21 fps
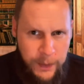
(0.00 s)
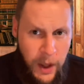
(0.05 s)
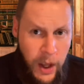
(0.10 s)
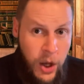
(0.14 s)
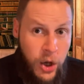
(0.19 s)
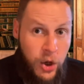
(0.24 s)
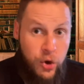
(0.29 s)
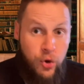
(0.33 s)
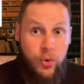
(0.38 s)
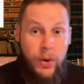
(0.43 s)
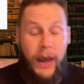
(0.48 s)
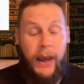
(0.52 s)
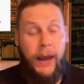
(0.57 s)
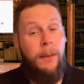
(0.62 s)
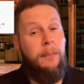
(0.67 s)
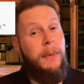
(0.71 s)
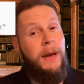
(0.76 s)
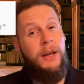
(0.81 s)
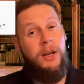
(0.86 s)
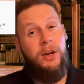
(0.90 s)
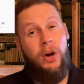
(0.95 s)
You
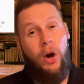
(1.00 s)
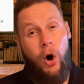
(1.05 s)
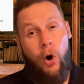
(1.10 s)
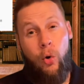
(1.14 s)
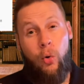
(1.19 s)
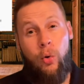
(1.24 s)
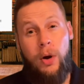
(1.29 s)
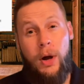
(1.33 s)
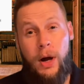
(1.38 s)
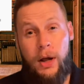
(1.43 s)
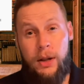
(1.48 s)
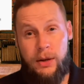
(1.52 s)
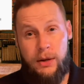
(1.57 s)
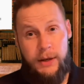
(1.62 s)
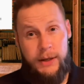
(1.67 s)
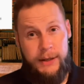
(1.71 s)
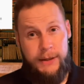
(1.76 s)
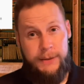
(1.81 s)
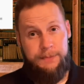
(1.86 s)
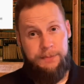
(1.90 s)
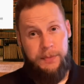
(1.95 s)
can make your own color
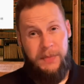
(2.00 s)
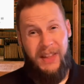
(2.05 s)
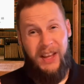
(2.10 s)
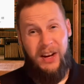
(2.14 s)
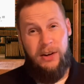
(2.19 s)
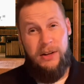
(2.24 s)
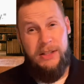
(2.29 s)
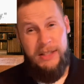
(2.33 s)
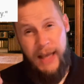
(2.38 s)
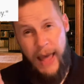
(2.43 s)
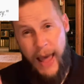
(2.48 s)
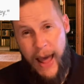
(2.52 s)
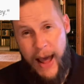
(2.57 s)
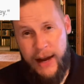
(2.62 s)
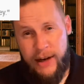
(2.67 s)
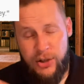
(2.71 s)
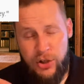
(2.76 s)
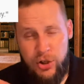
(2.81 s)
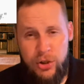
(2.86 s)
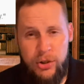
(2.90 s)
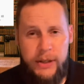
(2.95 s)
key. There is
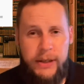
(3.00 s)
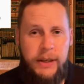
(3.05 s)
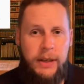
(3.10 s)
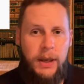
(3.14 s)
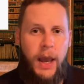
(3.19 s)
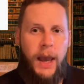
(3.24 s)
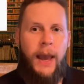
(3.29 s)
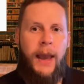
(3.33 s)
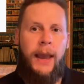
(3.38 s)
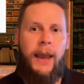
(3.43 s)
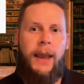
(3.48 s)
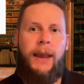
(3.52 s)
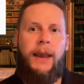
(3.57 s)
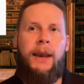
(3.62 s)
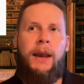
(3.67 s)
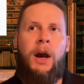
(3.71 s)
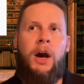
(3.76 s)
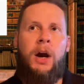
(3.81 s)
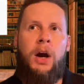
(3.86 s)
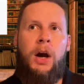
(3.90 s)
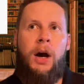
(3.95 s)
actually
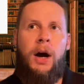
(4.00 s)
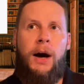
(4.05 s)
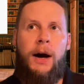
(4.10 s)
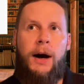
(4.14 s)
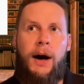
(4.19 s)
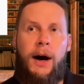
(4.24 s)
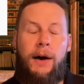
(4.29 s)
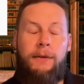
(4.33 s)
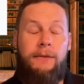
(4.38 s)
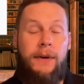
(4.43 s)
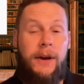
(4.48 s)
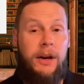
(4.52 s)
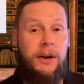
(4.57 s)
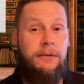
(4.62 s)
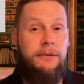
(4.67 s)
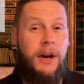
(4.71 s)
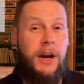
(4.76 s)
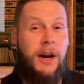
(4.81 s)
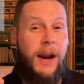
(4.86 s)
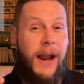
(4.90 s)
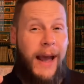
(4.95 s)
a
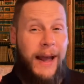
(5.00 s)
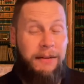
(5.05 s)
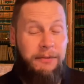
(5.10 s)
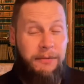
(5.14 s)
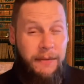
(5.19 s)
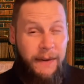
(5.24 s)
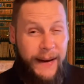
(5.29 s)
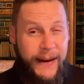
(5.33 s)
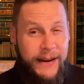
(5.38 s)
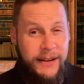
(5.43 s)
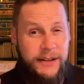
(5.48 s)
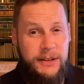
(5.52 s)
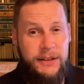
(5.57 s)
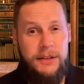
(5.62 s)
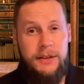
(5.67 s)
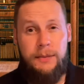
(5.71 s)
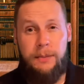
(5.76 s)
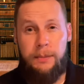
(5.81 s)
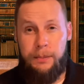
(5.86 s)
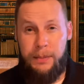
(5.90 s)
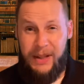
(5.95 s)
very
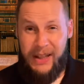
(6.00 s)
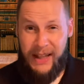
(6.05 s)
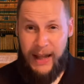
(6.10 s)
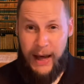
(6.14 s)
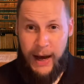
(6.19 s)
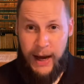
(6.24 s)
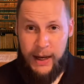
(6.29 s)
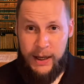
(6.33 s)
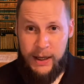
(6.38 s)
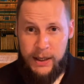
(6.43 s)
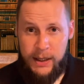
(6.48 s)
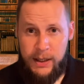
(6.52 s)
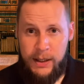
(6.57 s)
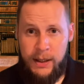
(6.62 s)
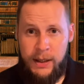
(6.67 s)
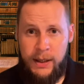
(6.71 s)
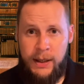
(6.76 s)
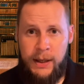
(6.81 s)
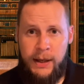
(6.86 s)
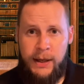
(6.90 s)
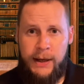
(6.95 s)
advanced block
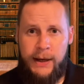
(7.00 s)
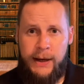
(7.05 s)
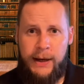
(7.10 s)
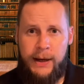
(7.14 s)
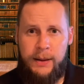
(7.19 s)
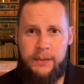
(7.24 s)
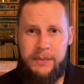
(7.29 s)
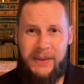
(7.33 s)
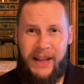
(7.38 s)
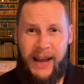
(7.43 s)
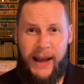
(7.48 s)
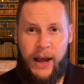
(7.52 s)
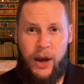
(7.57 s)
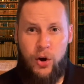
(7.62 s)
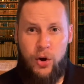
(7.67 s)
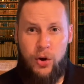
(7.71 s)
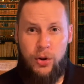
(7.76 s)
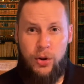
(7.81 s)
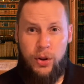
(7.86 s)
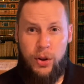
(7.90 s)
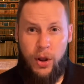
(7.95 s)

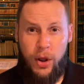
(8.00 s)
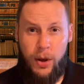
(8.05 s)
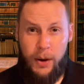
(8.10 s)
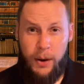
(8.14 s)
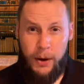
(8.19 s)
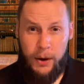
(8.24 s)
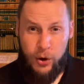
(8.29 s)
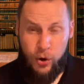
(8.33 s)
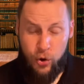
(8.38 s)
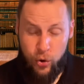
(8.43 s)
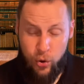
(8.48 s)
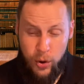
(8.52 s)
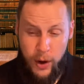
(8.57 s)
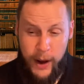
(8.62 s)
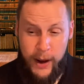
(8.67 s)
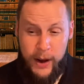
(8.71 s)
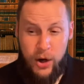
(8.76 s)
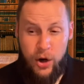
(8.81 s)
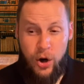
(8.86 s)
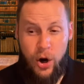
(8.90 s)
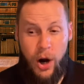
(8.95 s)
that the
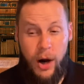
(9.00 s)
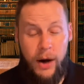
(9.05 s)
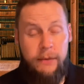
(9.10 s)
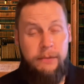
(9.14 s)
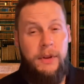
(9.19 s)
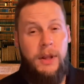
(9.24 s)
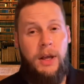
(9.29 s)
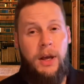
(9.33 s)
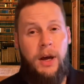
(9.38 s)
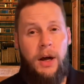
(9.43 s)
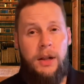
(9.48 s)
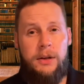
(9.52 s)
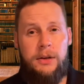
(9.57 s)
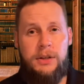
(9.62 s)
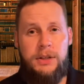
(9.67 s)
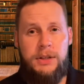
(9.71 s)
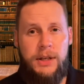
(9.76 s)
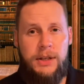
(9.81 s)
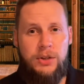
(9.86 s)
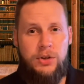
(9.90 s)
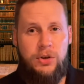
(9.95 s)
creator of the color
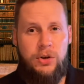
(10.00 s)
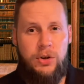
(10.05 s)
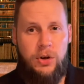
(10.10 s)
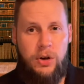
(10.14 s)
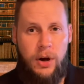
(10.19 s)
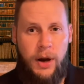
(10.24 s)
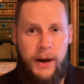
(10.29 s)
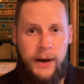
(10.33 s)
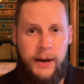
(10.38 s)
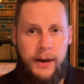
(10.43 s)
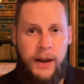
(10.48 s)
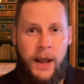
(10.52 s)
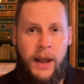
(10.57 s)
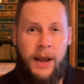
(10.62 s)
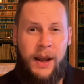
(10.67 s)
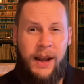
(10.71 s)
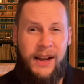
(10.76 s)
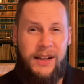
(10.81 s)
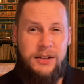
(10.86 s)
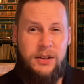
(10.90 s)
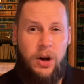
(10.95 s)
sensor created.
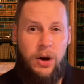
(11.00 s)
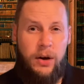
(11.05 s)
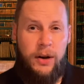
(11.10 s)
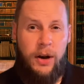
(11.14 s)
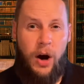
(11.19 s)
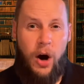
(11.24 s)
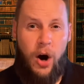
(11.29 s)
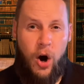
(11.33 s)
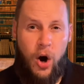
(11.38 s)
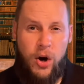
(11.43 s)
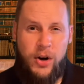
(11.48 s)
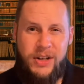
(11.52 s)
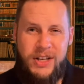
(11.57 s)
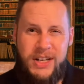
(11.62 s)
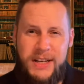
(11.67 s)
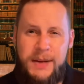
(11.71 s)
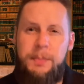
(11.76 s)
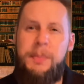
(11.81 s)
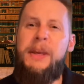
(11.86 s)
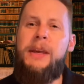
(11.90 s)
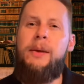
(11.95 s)
It's called a
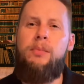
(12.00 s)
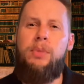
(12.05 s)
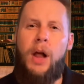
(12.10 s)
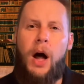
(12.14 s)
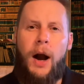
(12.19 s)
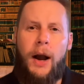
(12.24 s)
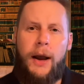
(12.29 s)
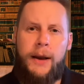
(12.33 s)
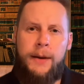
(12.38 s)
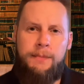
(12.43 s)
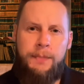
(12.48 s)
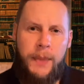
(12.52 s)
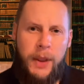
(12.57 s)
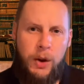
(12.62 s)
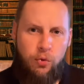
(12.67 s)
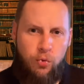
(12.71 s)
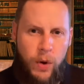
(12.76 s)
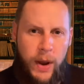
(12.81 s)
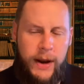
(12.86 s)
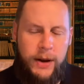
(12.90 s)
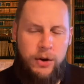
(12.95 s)
RGB block,
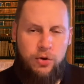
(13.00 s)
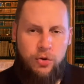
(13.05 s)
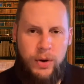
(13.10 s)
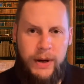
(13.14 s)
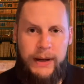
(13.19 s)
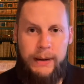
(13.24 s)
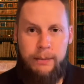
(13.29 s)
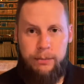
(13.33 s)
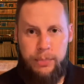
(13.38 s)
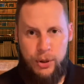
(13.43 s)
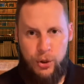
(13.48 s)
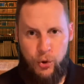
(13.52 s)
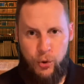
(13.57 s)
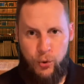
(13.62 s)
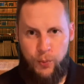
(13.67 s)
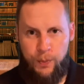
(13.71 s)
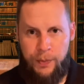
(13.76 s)
red, green, blue.